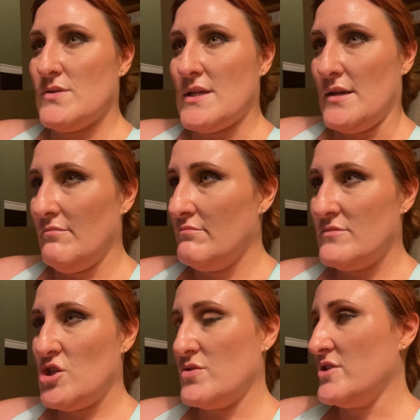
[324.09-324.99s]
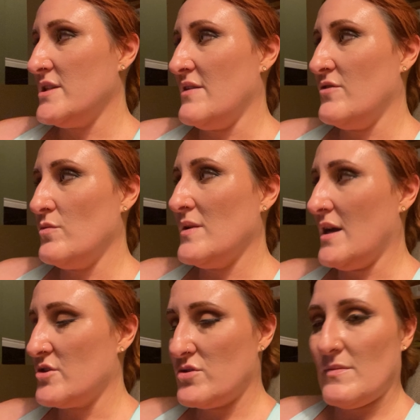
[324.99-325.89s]
I chose to stay a few
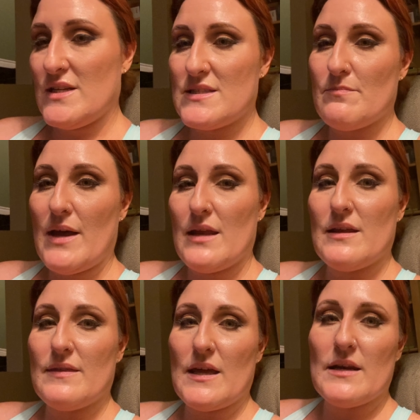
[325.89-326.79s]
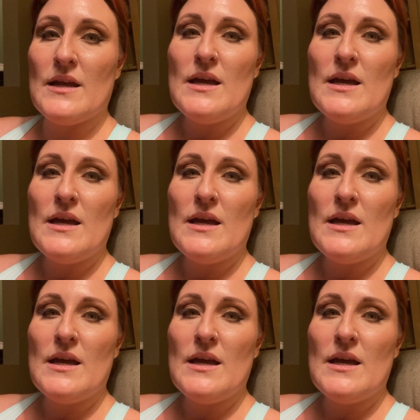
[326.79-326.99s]
extra minutes in bed, and then